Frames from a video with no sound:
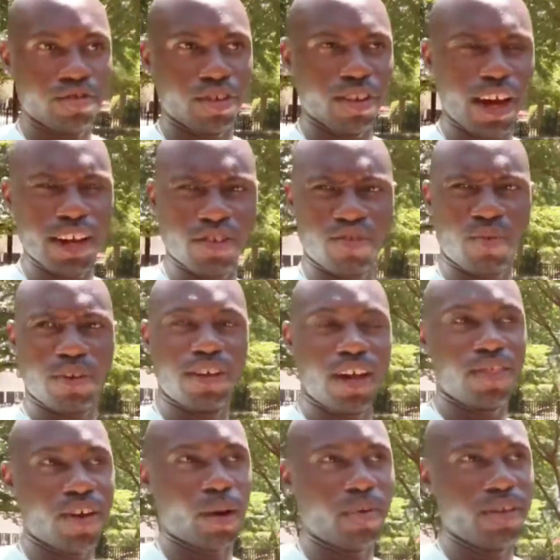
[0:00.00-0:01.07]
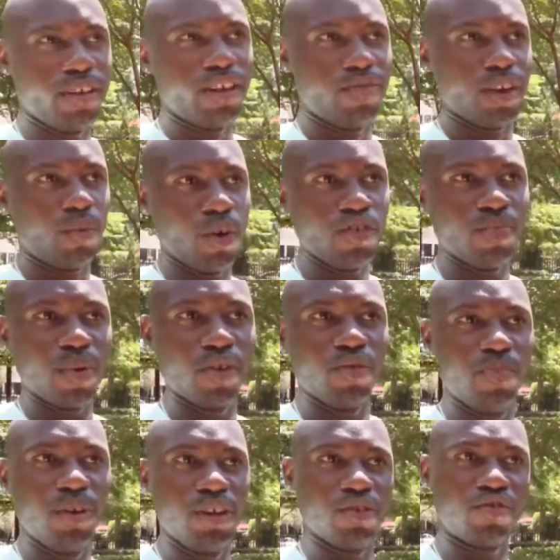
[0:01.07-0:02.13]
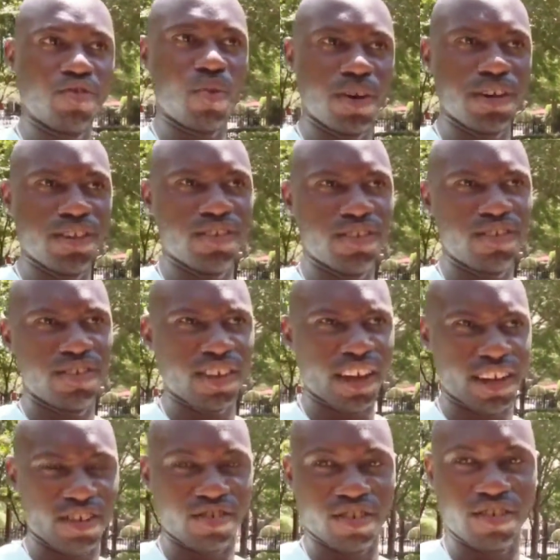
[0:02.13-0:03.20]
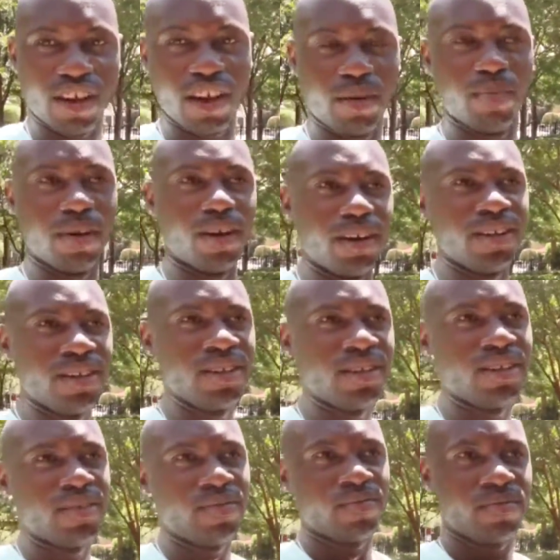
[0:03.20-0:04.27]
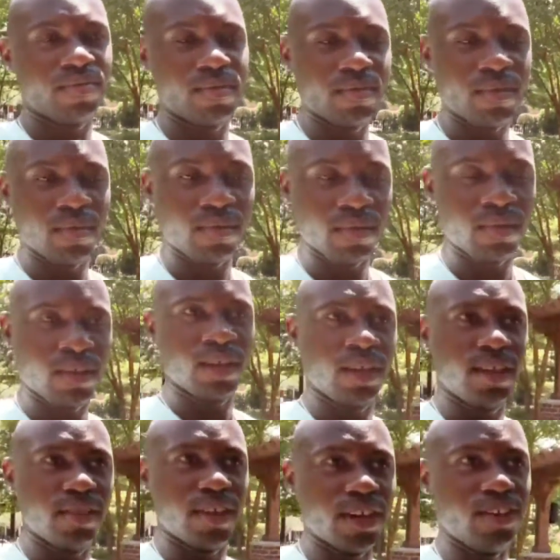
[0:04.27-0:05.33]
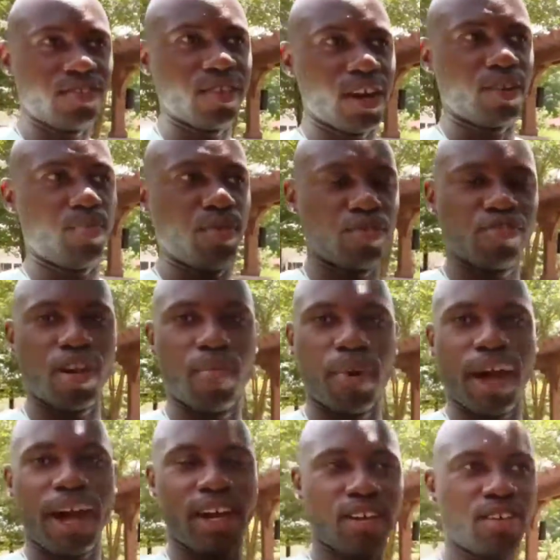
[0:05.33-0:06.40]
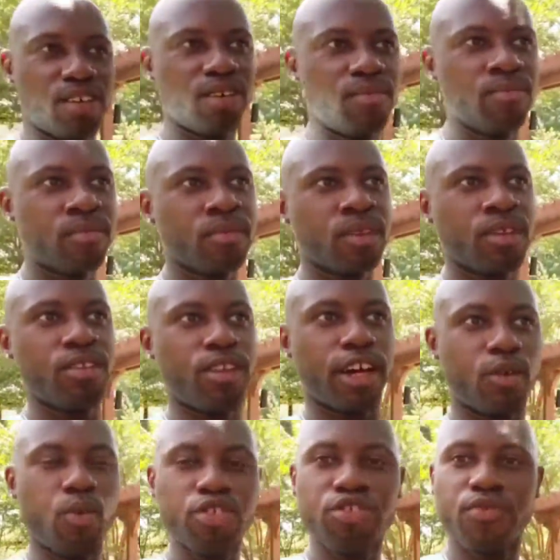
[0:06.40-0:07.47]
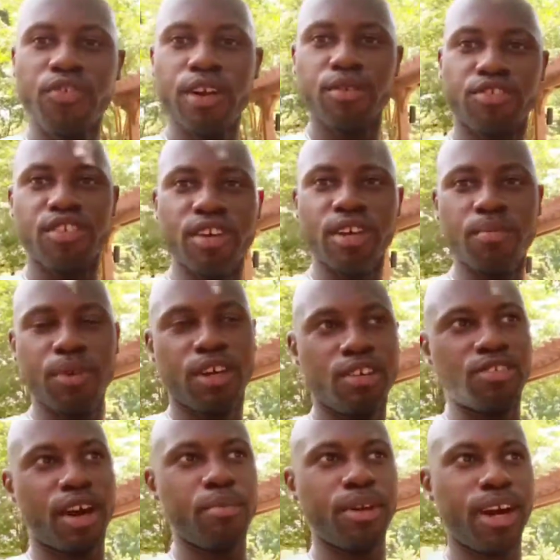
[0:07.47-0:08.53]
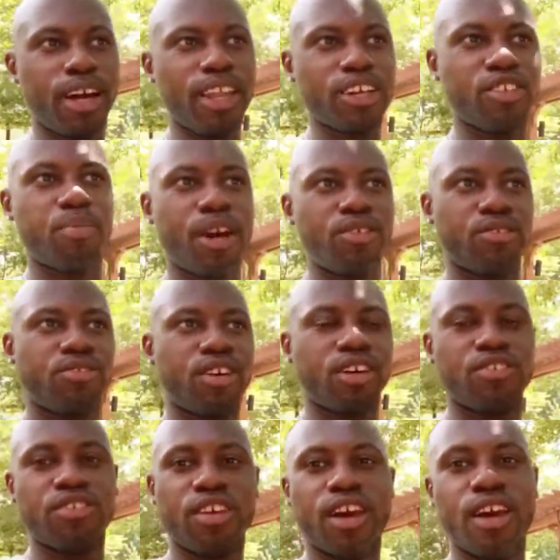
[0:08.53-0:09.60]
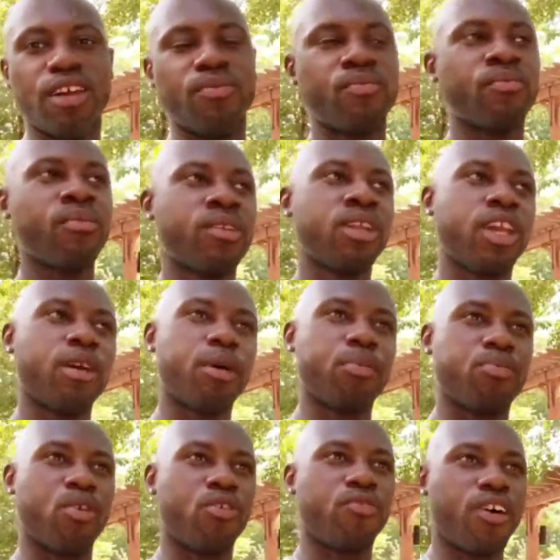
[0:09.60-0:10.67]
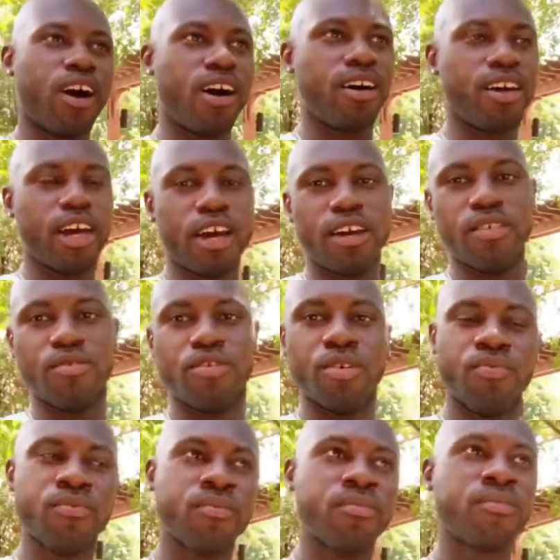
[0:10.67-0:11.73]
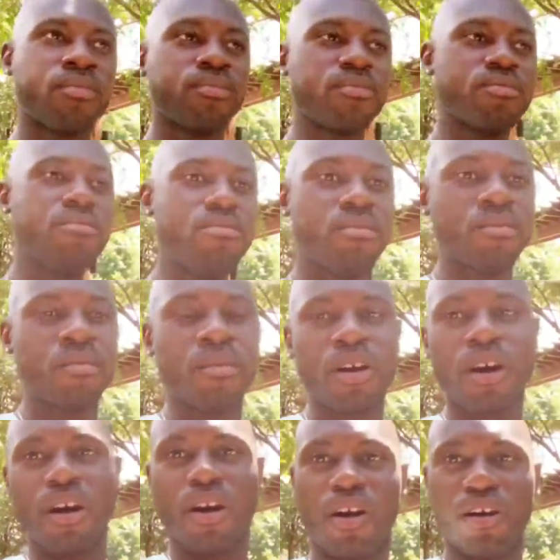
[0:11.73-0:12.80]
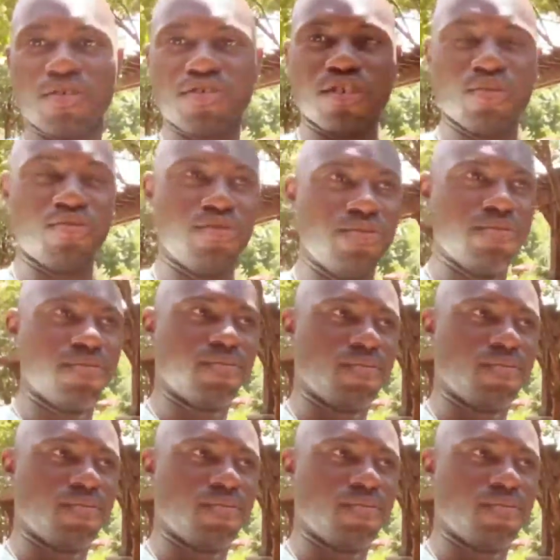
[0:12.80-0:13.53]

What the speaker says: July the 28th, I believe. It was supposed to be the 22nd today, but they decided to push that back. Like, what's your favorite team? Because, I mean, I like the Panthers, as I said in my profile, and also